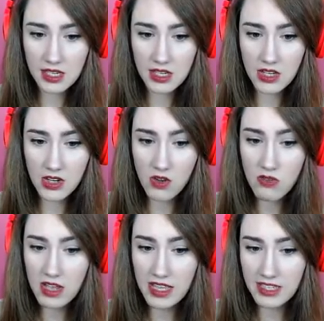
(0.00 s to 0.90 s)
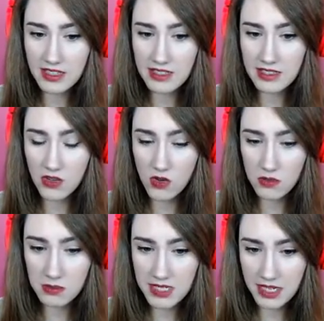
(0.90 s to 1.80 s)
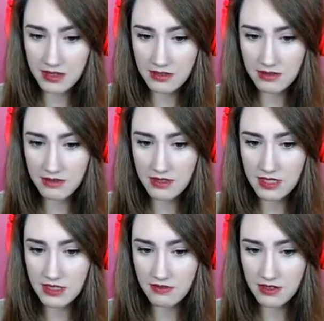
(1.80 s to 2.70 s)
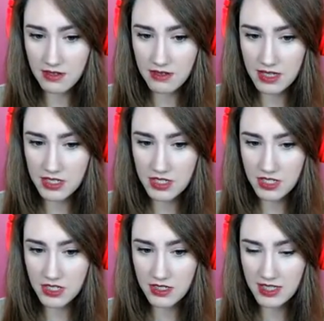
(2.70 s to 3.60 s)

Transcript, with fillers: Alright, calm down. Different question.